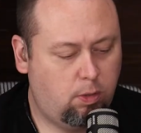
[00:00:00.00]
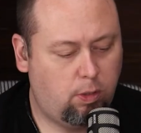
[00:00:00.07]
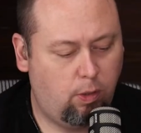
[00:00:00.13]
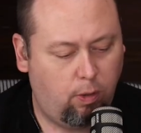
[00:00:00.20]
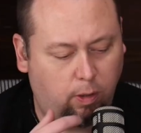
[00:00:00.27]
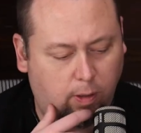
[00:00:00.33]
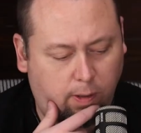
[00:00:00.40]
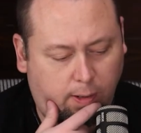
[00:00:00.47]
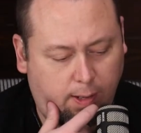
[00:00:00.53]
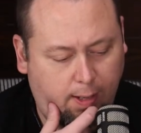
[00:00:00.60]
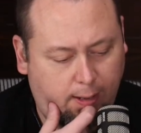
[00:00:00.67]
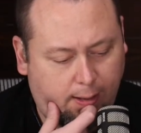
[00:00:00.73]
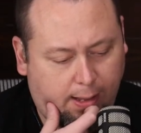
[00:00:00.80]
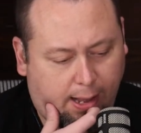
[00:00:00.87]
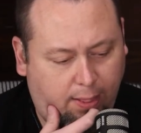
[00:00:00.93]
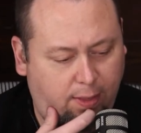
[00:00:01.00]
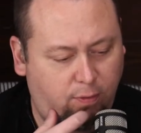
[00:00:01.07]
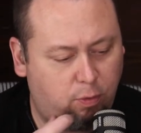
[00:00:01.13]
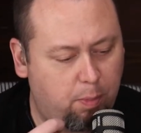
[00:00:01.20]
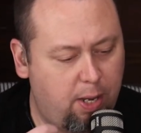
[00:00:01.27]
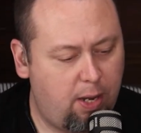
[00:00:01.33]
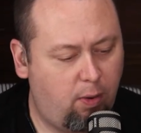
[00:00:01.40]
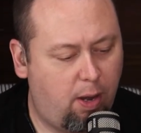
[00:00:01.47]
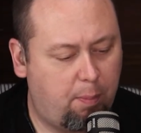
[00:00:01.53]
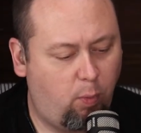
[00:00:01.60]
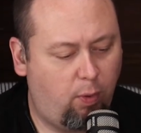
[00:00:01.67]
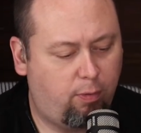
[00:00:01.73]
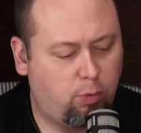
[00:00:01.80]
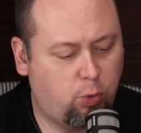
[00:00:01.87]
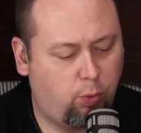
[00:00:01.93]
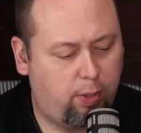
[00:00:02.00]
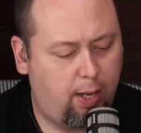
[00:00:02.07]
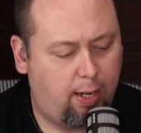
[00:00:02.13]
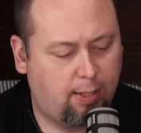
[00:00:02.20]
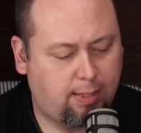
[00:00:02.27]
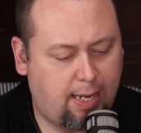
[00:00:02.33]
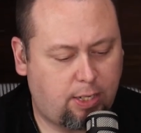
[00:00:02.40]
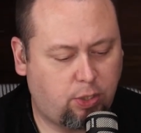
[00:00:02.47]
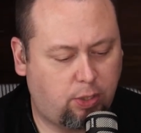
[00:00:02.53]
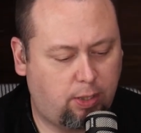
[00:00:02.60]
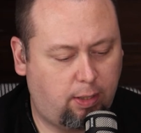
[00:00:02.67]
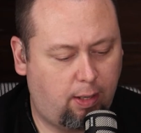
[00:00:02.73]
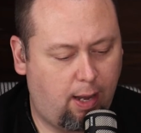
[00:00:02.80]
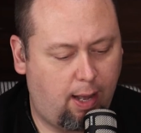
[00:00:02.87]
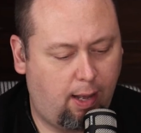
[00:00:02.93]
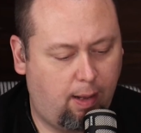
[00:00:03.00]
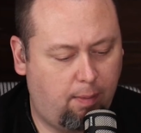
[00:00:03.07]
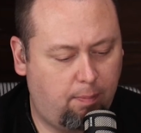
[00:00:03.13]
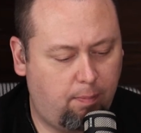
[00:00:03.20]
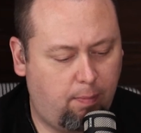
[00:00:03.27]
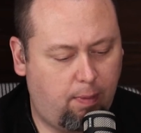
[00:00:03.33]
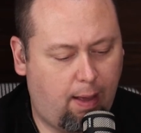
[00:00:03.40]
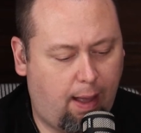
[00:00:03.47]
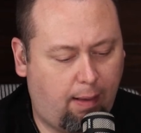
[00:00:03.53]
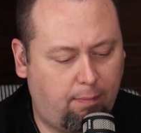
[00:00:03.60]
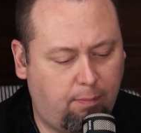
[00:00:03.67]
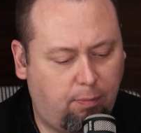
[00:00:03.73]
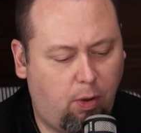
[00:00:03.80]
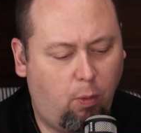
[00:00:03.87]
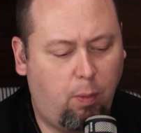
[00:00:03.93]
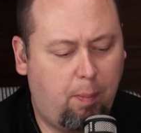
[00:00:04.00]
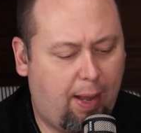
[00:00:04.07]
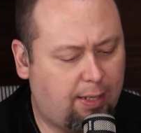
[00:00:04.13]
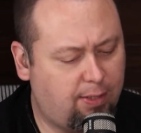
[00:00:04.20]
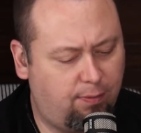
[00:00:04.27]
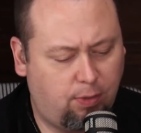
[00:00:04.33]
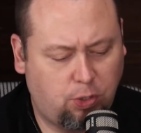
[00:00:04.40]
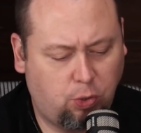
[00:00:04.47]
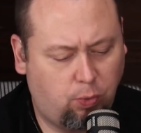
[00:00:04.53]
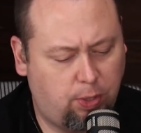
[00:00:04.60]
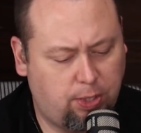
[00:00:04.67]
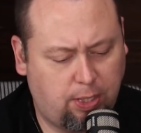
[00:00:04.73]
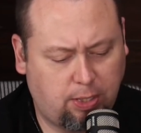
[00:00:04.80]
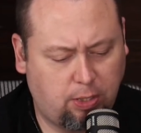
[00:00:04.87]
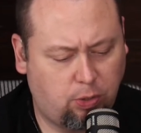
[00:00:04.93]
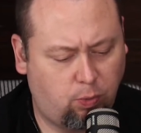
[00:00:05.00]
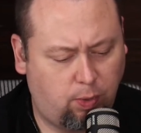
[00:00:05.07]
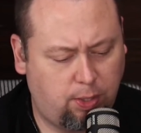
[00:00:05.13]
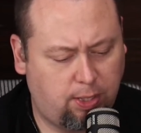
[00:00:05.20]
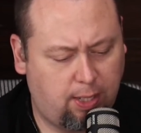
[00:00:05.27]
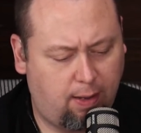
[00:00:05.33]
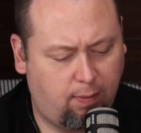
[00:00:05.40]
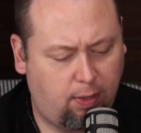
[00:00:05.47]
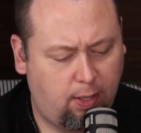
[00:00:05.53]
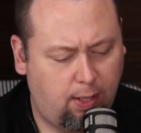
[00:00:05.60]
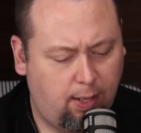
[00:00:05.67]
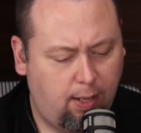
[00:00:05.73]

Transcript: So good. I think for me, coming away from 28, it's actually going back to verse 26 and 27.